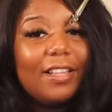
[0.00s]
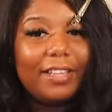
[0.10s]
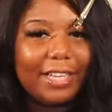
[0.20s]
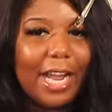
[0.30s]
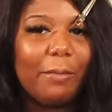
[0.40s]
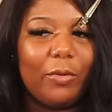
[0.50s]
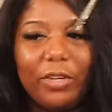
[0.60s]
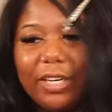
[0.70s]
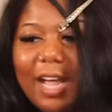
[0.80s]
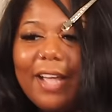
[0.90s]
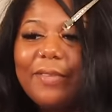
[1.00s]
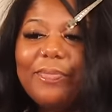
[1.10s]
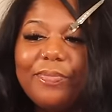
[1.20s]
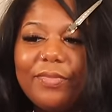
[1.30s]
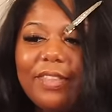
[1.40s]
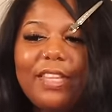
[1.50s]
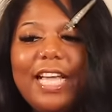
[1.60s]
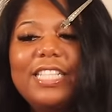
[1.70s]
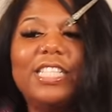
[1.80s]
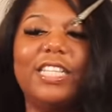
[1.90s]
the camera wanna die.
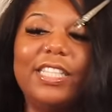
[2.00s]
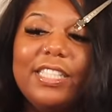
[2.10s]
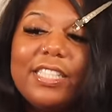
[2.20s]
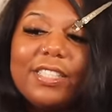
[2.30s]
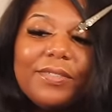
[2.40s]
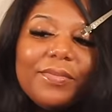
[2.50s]
That's nuts.